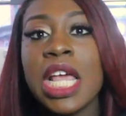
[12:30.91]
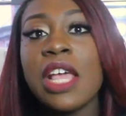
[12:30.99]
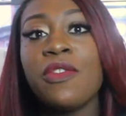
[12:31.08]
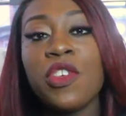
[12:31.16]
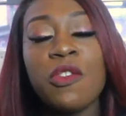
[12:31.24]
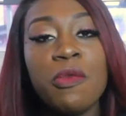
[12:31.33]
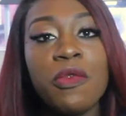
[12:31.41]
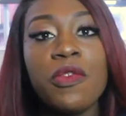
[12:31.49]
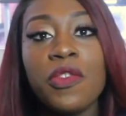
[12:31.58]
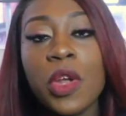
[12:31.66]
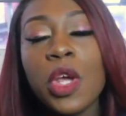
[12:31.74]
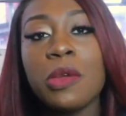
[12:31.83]
if you've
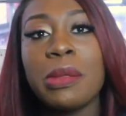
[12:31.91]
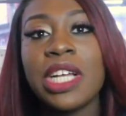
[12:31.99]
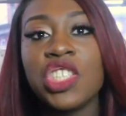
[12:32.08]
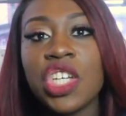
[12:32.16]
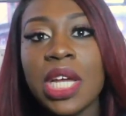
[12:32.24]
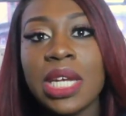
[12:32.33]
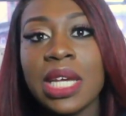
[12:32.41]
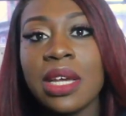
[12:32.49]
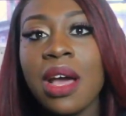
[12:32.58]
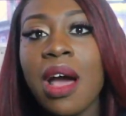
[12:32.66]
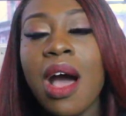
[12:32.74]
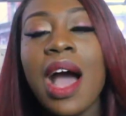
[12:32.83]
followed my journey,